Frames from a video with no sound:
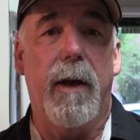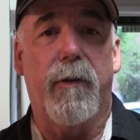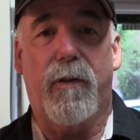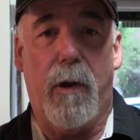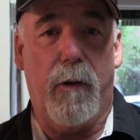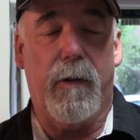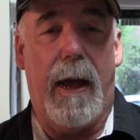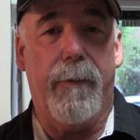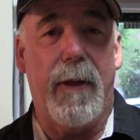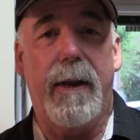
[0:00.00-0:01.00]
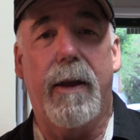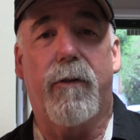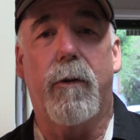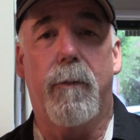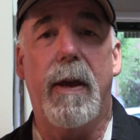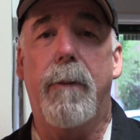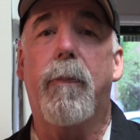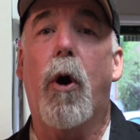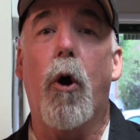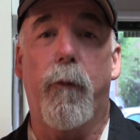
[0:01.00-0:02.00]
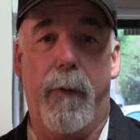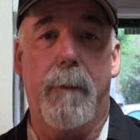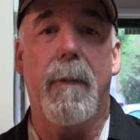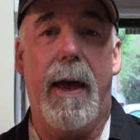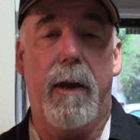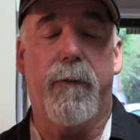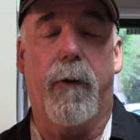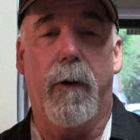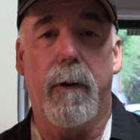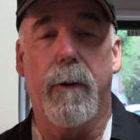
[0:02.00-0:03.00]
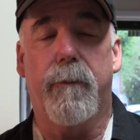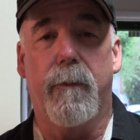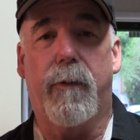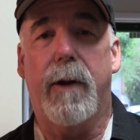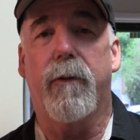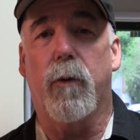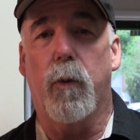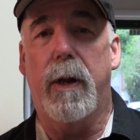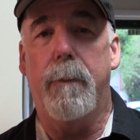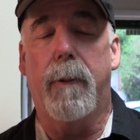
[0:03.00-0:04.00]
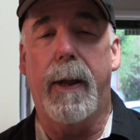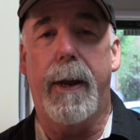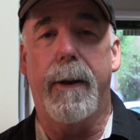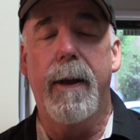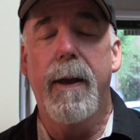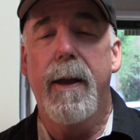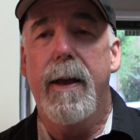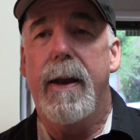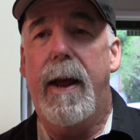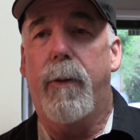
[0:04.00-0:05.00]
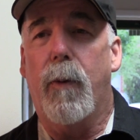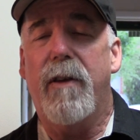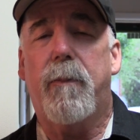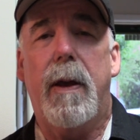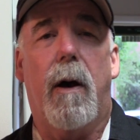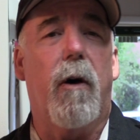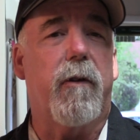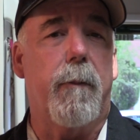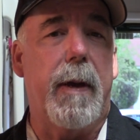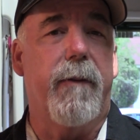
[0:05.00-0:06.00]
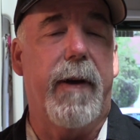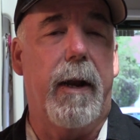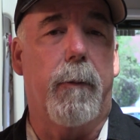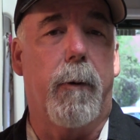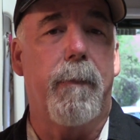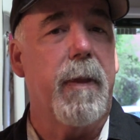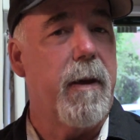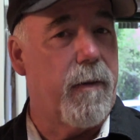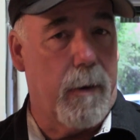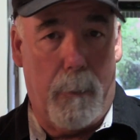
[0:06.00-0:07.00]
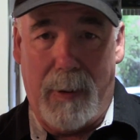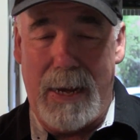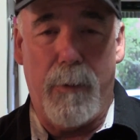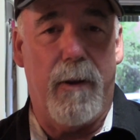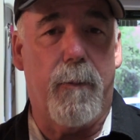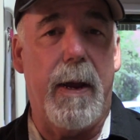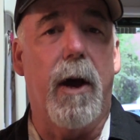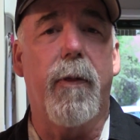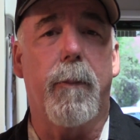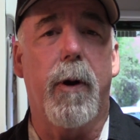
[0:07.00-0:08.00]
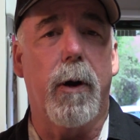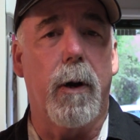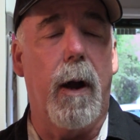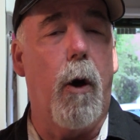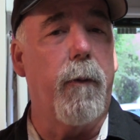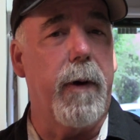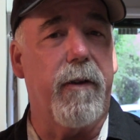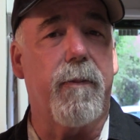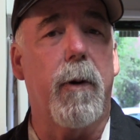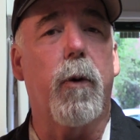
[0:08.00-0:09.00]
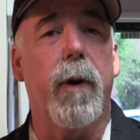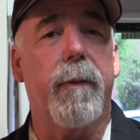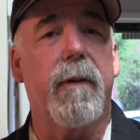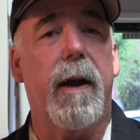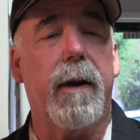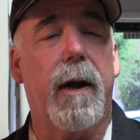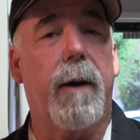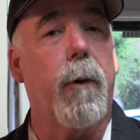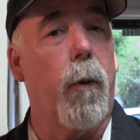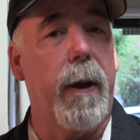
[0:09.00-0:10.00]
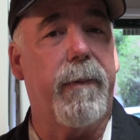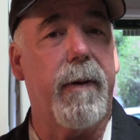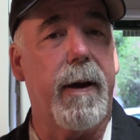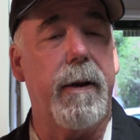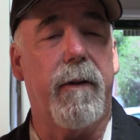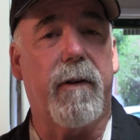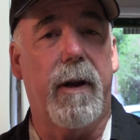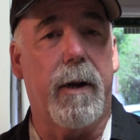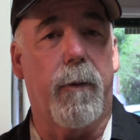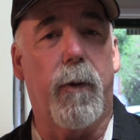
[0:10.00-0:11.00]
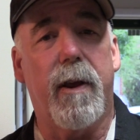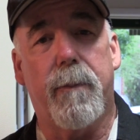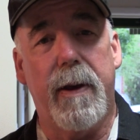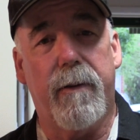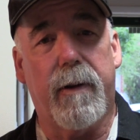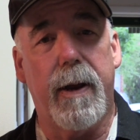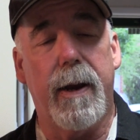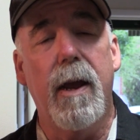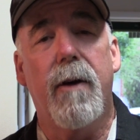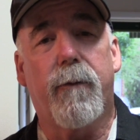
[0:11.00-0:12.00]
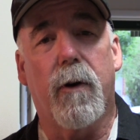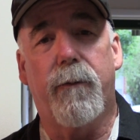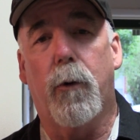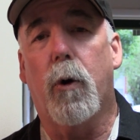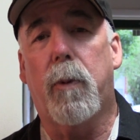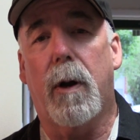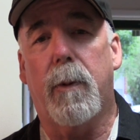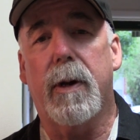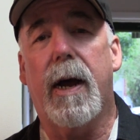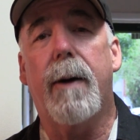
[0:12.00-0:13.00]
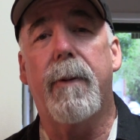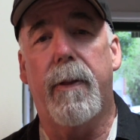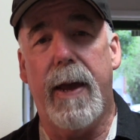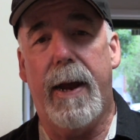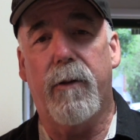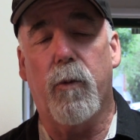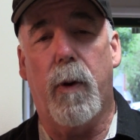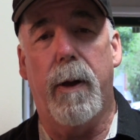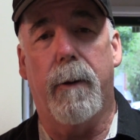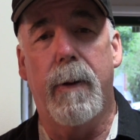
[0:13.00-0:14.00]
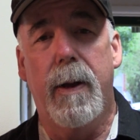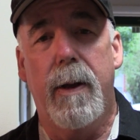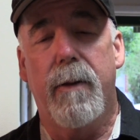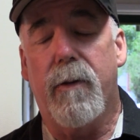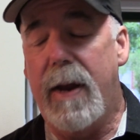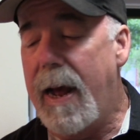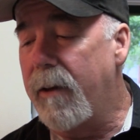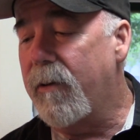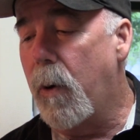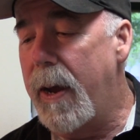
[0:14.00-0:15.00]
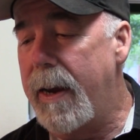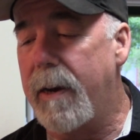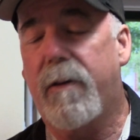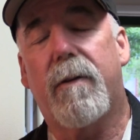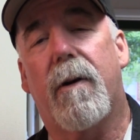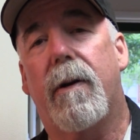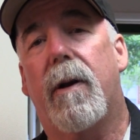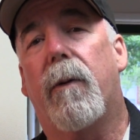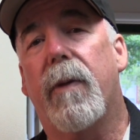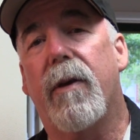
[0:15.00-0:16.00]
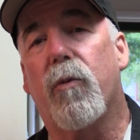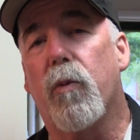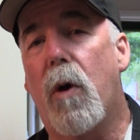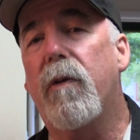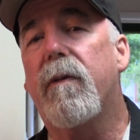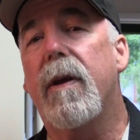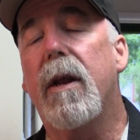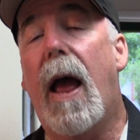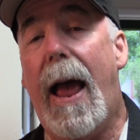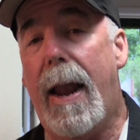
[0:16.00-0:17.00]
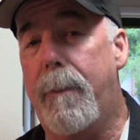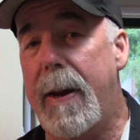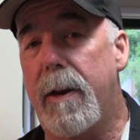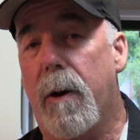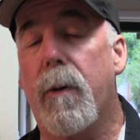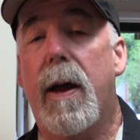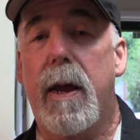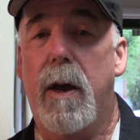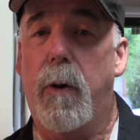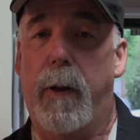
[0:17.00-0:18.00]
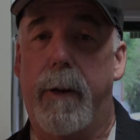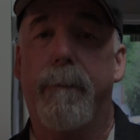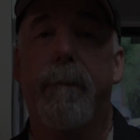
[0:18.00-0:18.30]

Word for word: other salsa. I think this would be perfect match for it. The flavors will really blend. Now the recipe will also be available. This is a complete recipe of the burger over at smokyribs.com, our website. Just click on the recipes link for a full printable copy of that as well. So now let's go ahead and get started on this roasted jalapeno aioli.